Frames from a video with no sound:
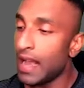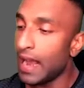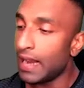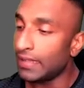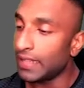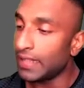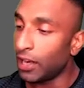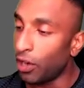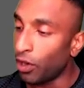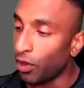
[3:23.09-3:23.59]

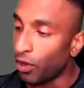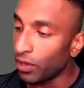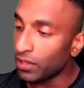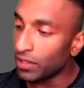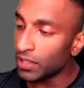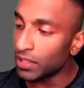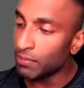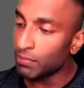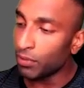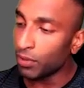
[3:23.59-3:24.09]
and then long
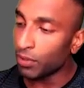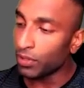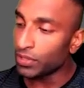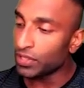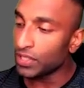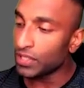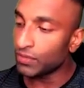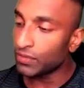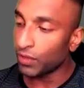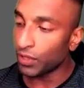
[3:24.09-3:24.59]
term
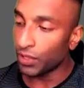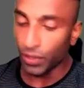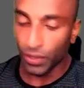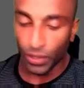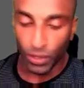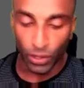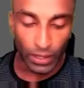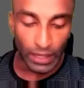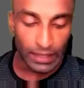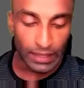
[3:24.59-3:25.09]
bonds is what you
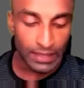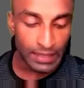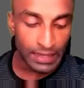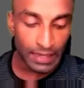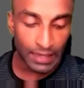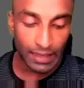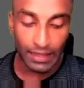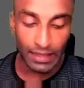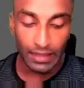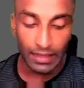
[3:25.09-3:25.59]
call as
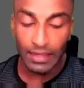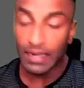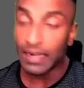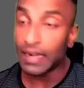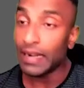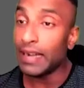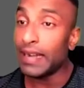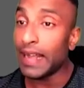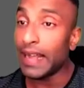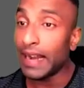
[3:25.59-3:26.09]
the
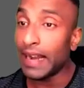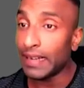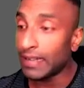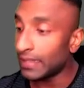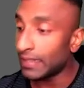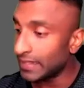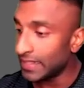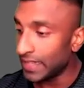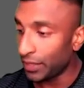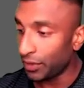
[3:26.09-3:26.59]

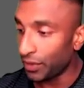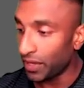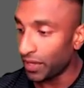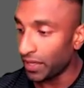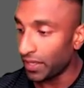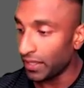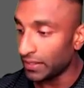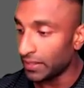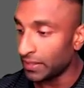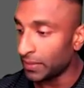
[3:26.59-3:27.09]
dated
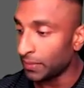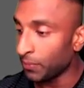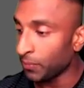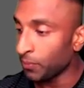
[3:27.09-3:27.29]
securities